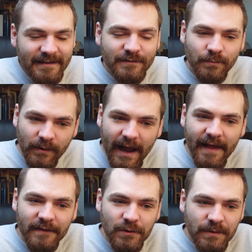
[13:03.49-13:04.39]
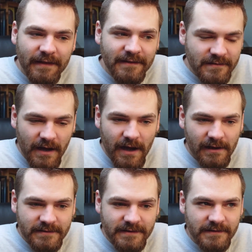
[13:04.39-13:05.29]
it's rare that you get these
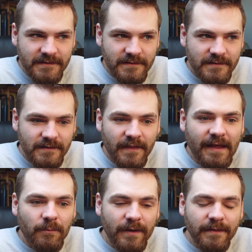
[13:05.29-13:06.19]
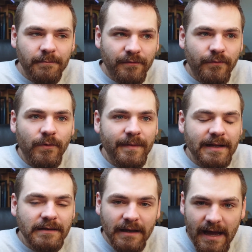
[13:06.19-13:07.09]
artists that, when
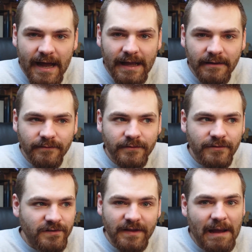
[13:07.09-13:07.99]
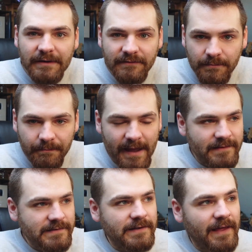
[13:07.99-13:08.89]
performing live, just sound even
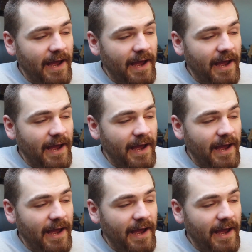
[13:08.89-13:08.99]
better.